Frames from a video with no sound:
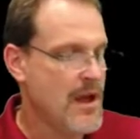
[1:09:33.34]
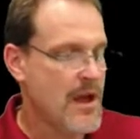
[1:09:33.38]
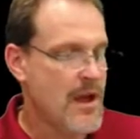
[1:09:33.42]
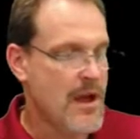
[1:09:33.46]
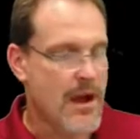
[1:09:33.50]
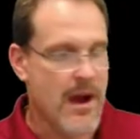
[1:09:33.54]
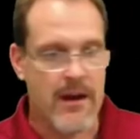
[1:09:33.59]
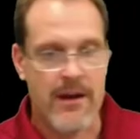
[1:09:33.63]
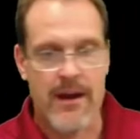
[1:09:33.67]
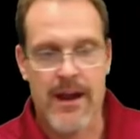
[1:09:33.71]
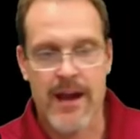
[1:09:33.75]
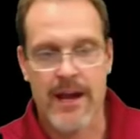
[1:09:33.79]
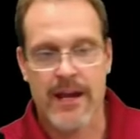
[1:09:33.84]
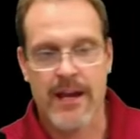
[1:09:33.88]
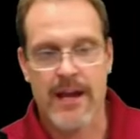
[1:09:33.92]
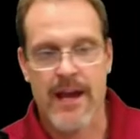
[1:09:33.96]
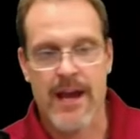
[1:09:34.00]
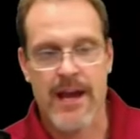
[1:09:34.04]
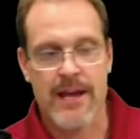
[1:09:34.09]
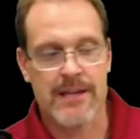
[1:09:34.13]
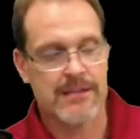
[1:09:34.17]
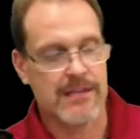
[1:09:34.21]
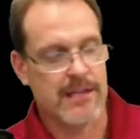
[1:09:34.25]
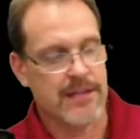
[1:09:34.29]
all right
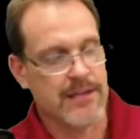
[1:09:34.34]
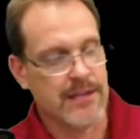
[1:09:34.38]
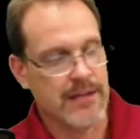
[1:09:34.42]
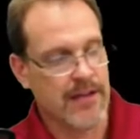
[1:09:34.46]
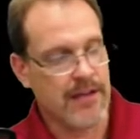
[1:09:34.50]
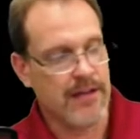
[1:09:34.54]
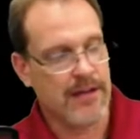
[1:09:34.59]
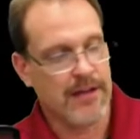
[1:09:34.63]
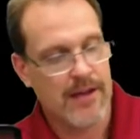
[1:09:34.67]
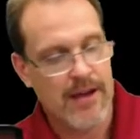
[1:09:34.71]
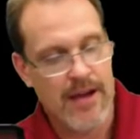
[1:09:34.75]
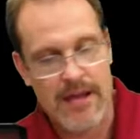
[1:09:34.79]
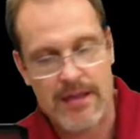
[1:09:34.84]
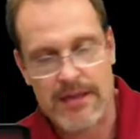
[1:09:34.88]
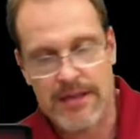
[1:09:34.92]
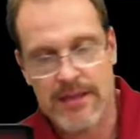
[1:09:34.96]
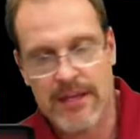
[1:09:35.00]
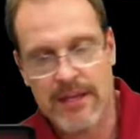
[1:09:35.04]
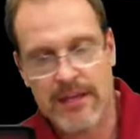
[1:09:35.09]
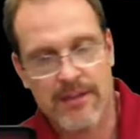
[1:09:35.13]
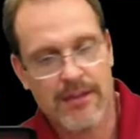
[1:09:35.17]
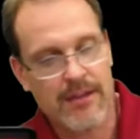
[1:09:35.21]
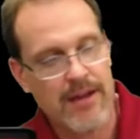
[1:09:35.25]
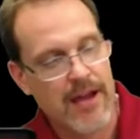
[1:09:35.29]
guys i think i
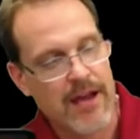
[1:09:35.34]
think